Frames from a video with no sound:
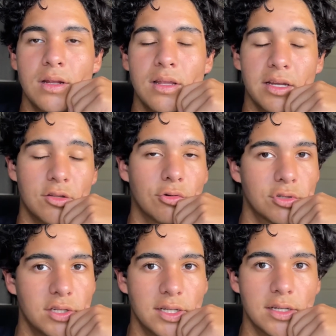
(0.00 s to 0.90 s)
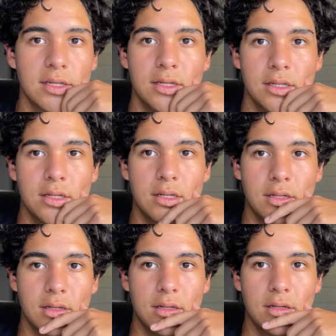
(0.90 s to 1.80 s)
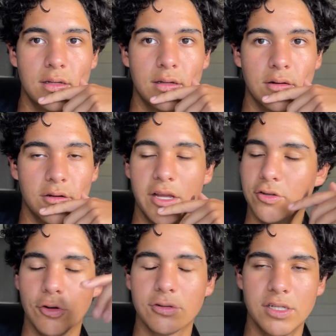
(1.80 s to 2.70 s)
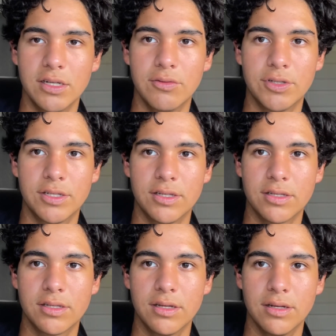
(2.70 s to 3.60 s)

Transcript: dongxie or dongxi, which is just